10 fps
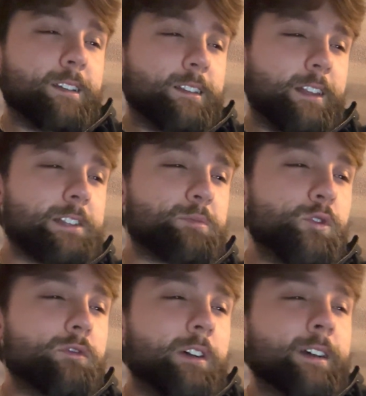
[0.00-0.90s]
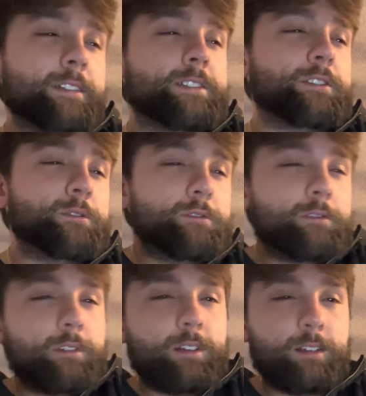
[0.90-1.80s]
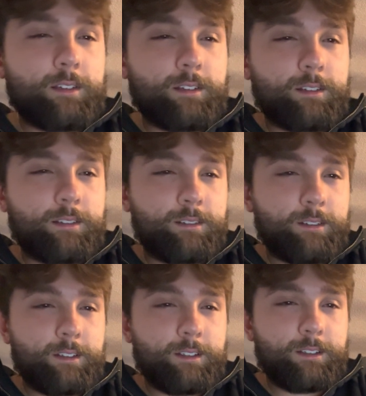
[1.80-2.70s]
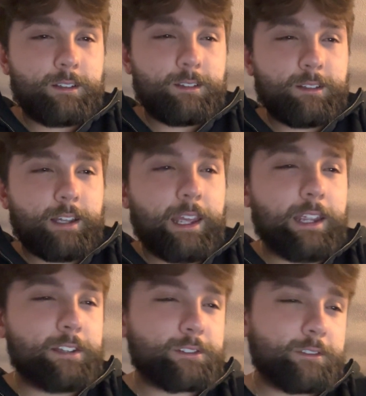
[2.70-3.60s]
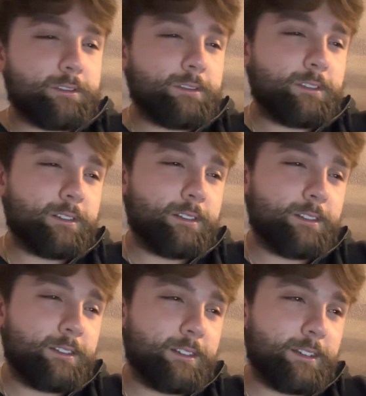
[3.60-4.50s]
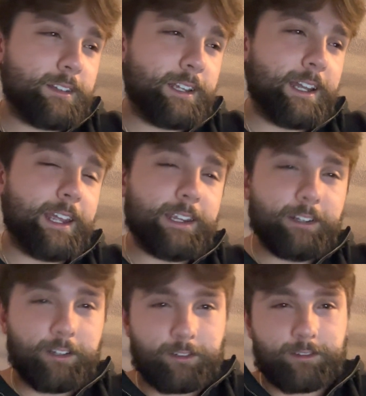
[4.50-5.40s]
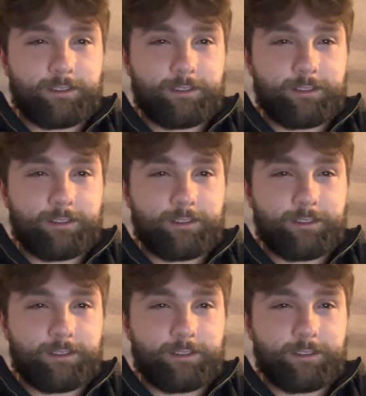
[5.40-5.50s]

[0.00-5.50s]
Let's move on to Hazel and Hato.